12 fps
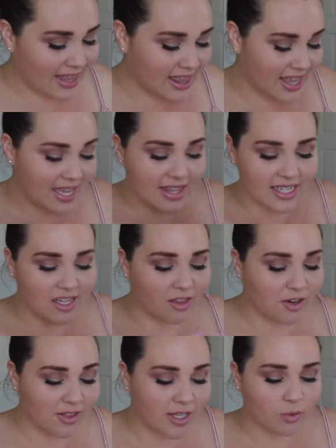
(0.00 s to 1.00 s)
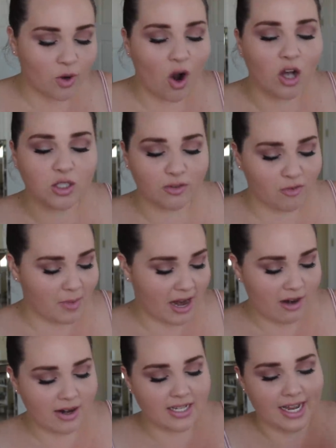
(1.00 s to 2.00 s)
I think these other things were also from
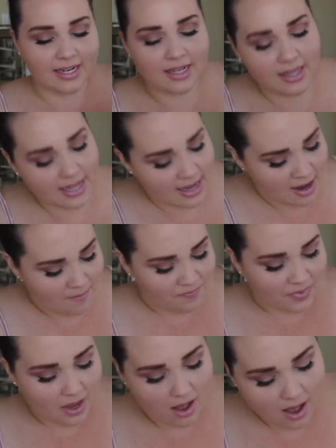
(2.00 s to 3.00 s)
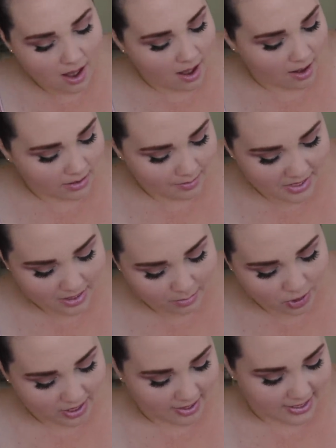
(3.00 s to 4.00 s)
Aerie technically. Let me
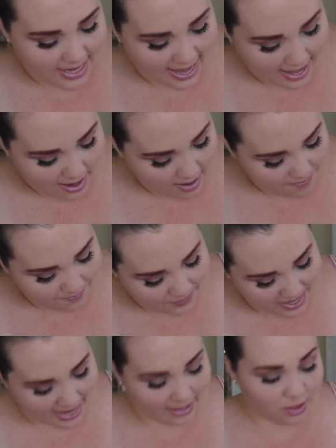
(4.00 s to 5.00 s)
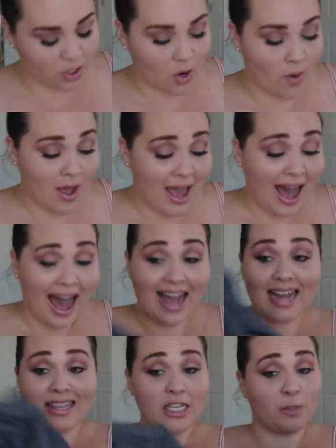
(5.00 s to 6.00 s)
double check the tag. Yeah, so
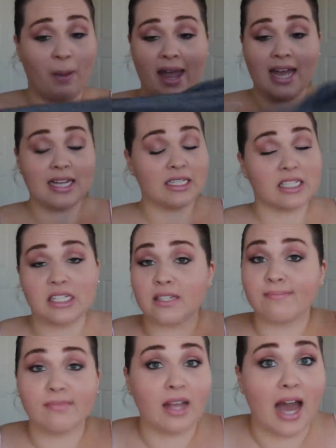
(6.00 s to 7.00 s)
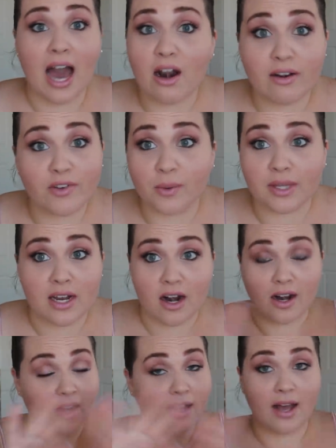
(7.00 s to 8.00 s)
I got these pants. I don't even know what they
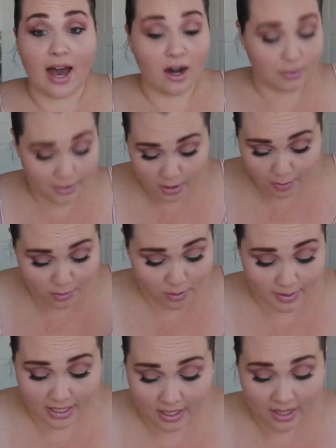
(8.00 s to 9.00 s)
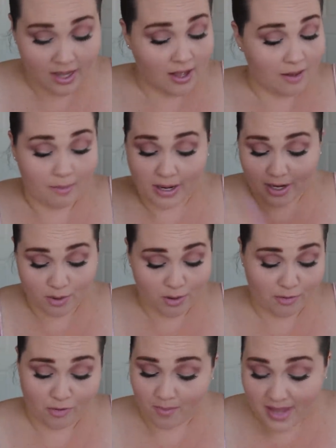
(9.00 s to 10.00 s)
are. I don't know what they're supposed to be, but I know
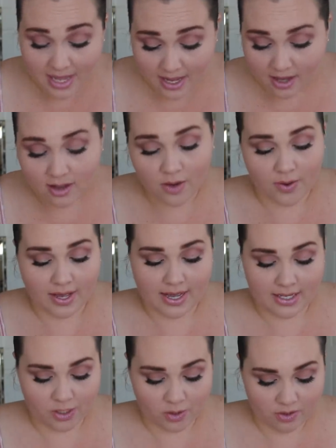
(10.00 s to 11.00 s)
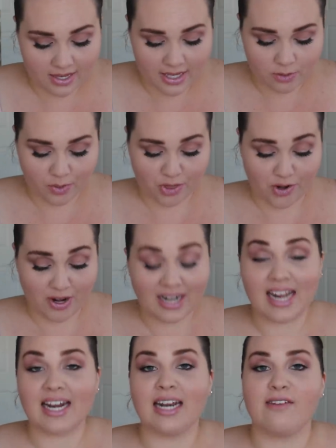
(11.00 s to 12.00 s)
they're for me. Okay, so these were
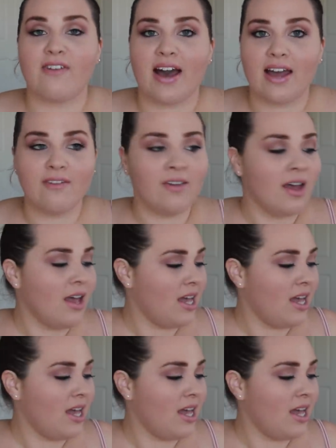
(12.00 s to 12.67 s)
$39.95.